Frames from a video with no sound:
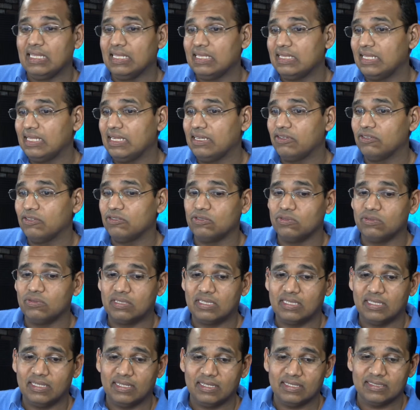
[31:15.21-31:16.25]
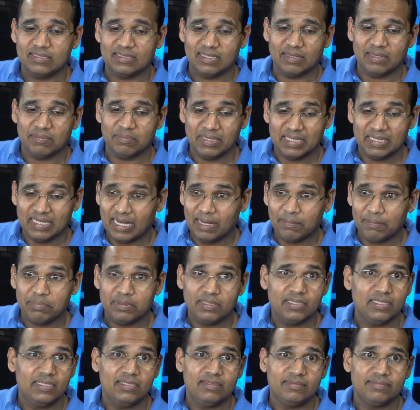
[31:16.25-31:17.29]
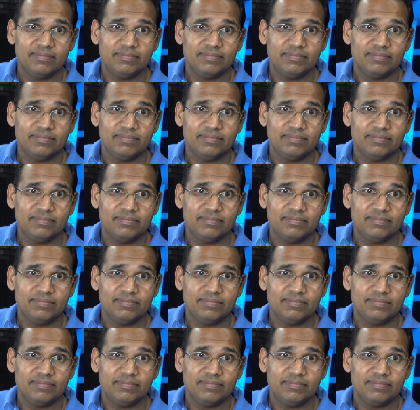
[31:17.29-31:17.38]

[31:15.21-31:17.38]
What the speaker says: They can do things like Monopoly.